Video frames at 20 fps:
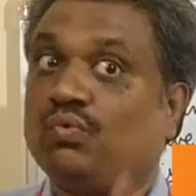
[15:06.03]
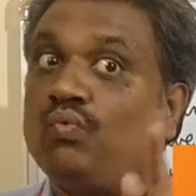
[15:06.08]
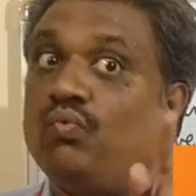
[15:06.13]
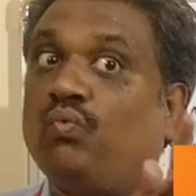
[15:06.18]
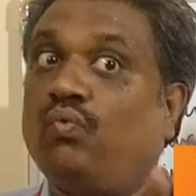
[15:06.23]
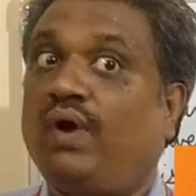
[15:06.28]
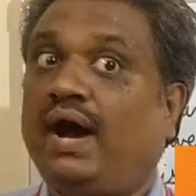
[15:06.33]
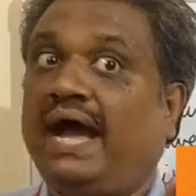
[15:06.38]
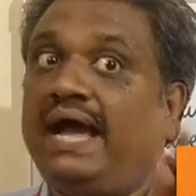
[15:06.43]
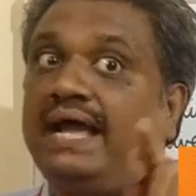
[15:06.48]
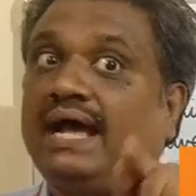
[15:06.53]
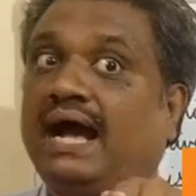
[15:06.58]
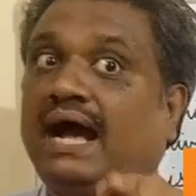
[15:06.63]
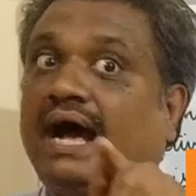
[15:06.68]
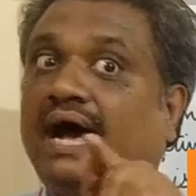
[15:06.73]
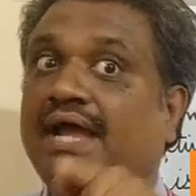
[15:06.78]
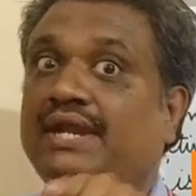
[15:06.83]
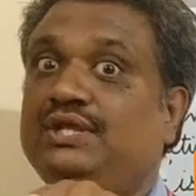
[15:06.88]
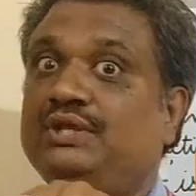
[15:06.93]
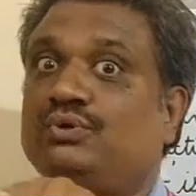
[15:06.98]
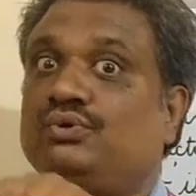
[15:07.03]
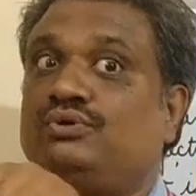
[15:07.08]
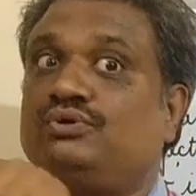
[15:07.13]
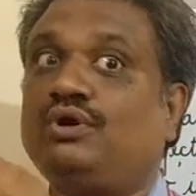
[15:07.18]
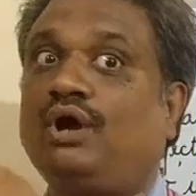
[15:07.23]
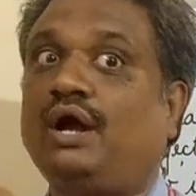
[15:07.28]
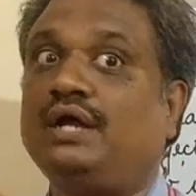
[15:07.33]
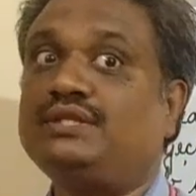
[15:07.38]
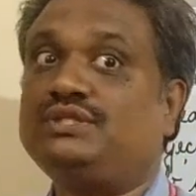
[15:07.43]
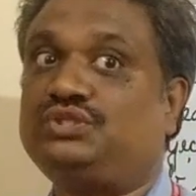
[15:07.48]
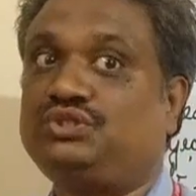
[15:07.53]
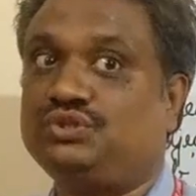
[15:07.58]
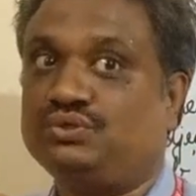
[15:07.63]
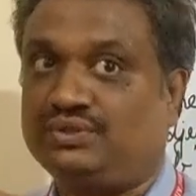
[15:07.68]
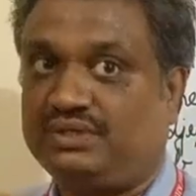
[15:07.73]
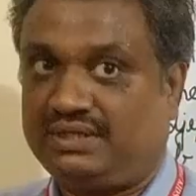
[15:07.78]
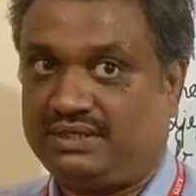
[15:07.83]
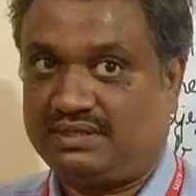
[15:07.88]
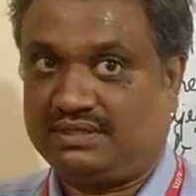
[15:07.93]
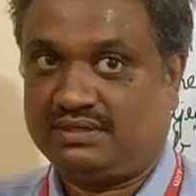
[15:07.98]
Why are you not
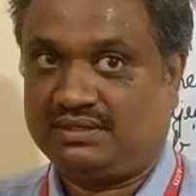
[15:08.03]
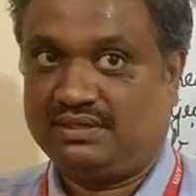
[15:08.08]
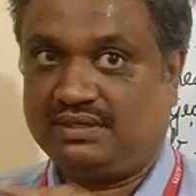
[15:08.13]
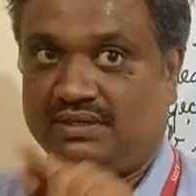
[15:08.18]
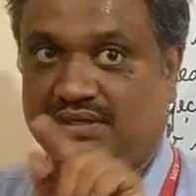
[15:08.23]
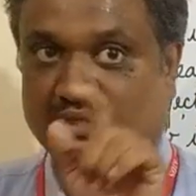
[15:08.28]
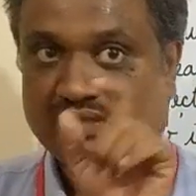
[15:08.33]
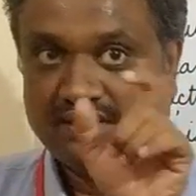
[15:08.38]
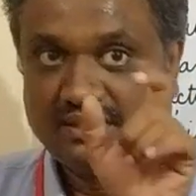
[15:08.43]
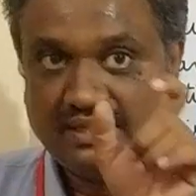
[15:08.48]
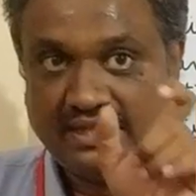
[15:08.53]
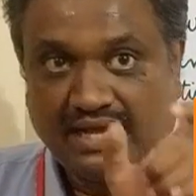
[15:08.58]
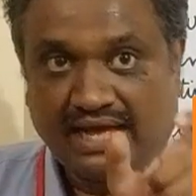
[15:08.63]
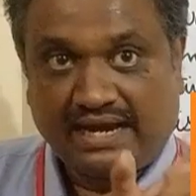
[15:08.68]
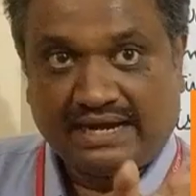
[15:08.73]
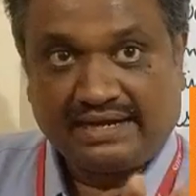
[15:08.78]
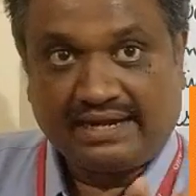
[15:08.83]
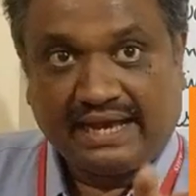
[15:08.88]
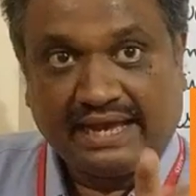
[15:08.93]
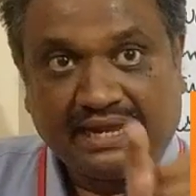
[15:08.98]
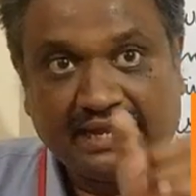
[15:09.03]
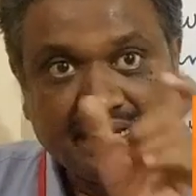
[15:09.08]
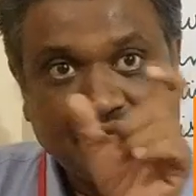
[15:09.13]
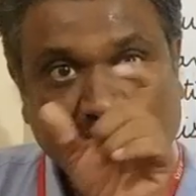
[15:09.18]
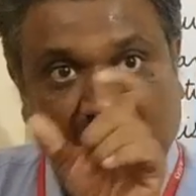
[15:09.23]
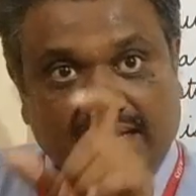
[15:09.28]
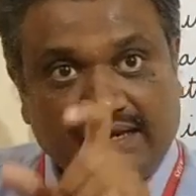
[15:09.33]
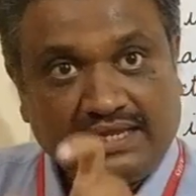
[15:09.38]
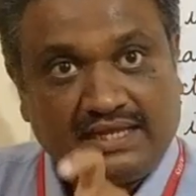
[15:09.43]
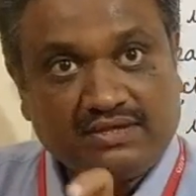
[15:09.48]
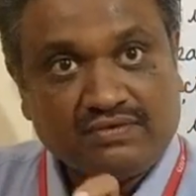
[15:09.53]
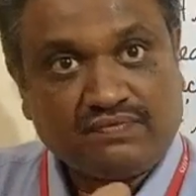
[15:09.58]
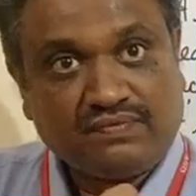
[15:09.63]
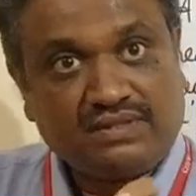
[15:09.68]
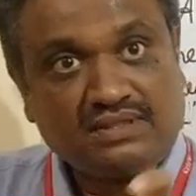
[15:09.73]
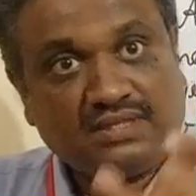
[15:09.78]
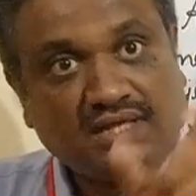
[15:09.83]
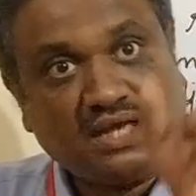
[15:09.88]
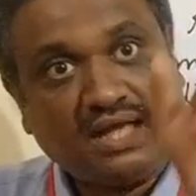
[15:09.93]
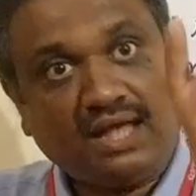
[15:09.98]
doing? They are directly linked
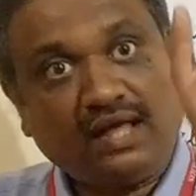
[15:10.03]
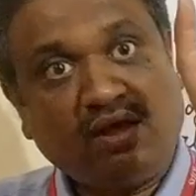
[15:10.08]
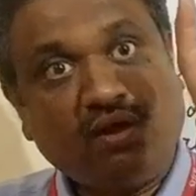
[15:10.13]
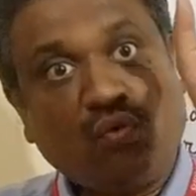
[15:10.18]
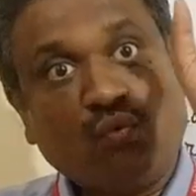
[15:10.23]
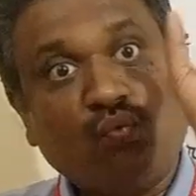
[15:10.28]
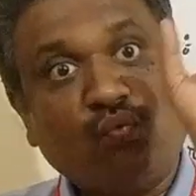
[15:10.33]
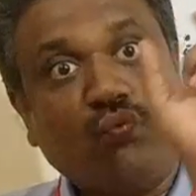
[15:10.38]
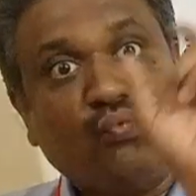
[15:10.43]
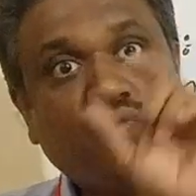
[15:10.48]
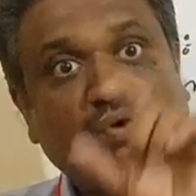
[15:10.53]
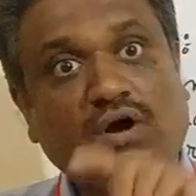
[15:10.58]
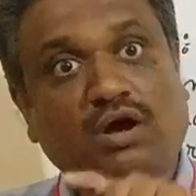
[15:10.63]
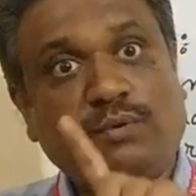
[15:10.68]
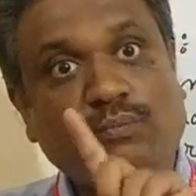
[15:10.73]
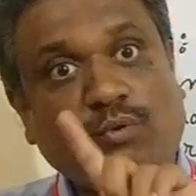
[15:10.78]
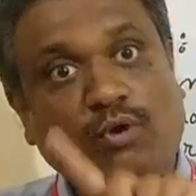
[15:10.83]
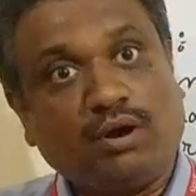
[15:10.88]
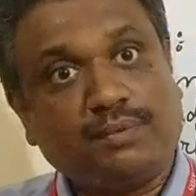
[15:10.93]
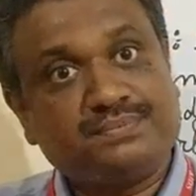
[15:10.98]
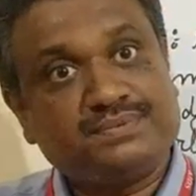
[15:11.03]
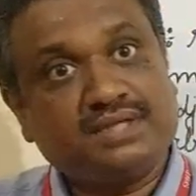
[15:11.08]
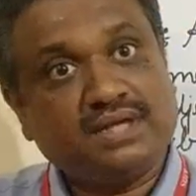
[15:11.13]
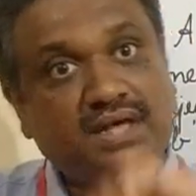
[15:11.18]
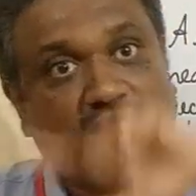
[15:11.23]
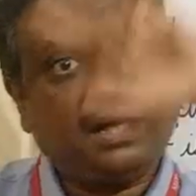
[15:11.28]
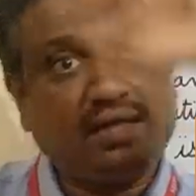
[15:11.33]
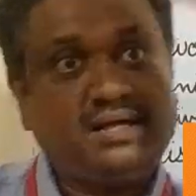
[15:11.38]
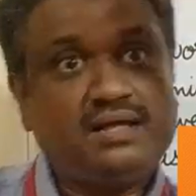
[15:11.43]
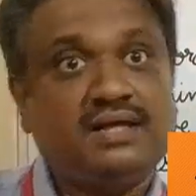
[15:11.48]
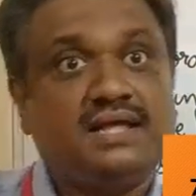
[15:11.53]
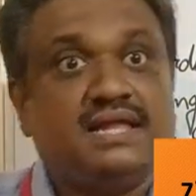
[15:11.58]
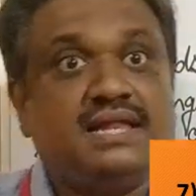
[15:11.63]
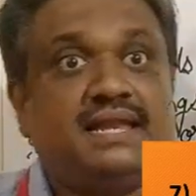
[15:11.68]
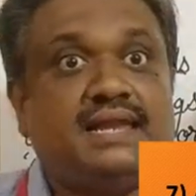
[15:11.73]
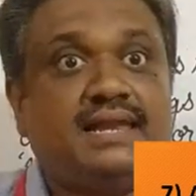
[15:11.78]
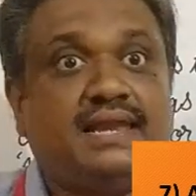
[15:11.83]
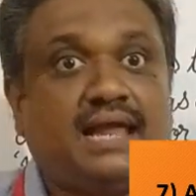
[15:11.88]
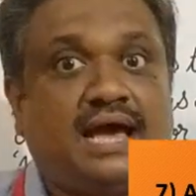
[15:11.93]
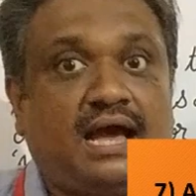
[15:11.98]
with the verb of the
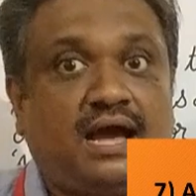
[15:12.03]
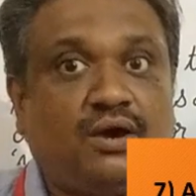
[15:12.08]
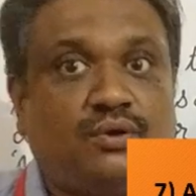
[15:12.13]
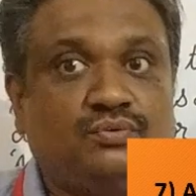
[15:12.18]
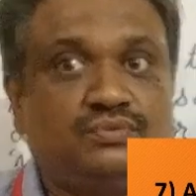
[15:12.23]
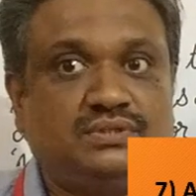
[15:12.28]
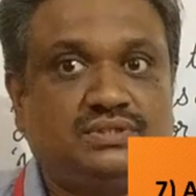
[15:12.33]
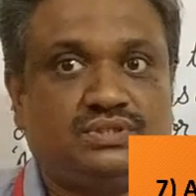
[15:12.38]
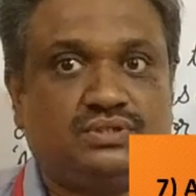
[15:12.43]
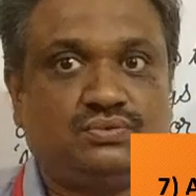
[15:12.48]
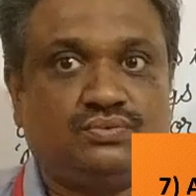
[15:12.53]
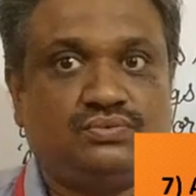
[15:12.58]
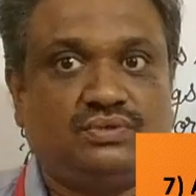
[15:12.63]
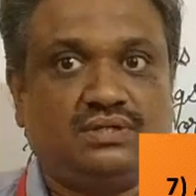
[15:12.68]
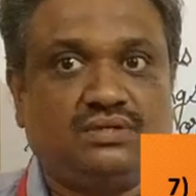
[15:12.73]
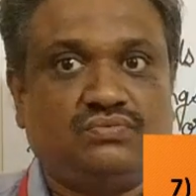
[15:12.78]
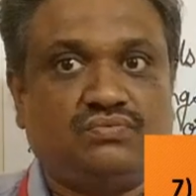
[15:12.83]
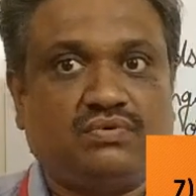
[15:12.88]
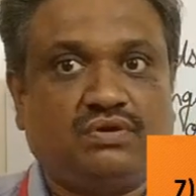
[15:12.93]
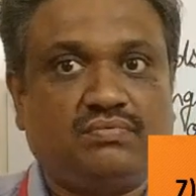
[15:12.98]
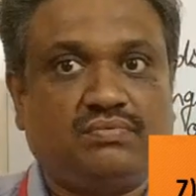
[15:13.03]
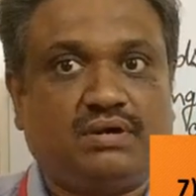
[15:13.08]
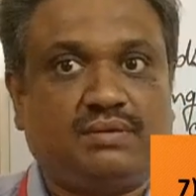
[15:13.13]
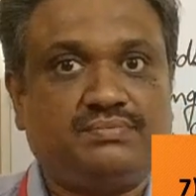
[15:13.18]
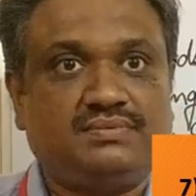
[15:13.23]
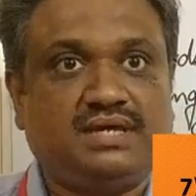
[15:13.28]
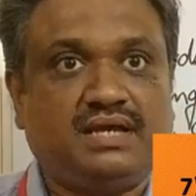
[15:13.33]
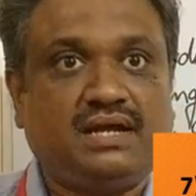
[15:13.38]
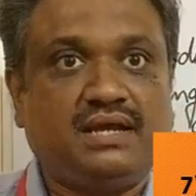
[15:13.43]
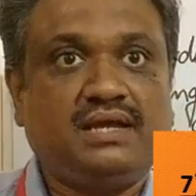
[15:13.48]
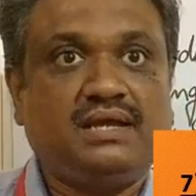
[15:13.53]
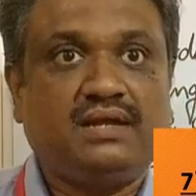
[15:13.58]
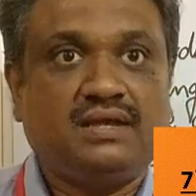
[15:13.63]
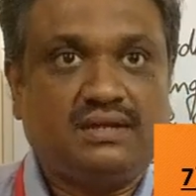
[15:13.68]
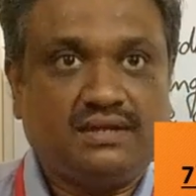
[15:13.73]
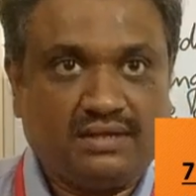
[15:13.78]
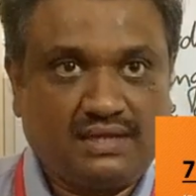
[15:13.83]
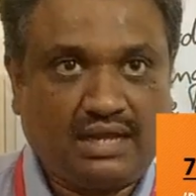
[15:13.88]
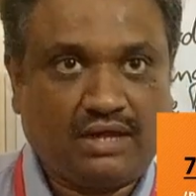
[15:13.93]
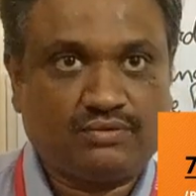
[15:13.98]
noun student. Verb of the
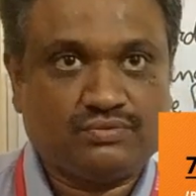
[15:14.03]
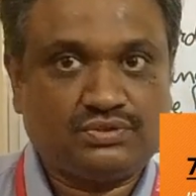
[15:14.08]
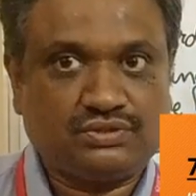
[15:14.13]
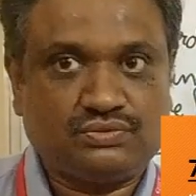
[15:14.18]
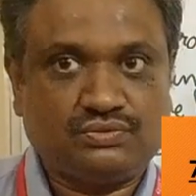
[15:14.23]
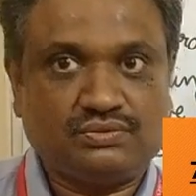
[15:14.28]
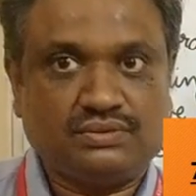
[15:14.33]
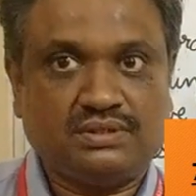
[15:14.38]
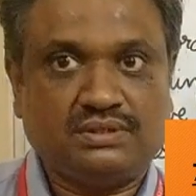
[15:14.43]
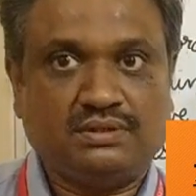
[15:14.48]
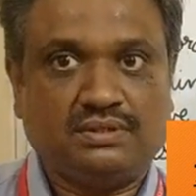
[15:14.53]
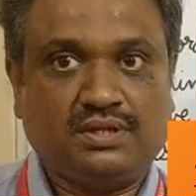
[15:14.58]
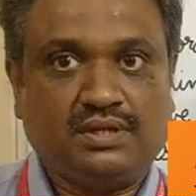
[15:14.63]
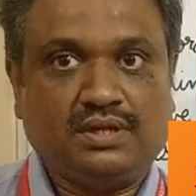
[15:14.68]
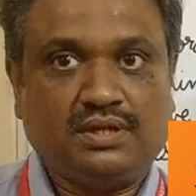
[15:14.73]
noun student.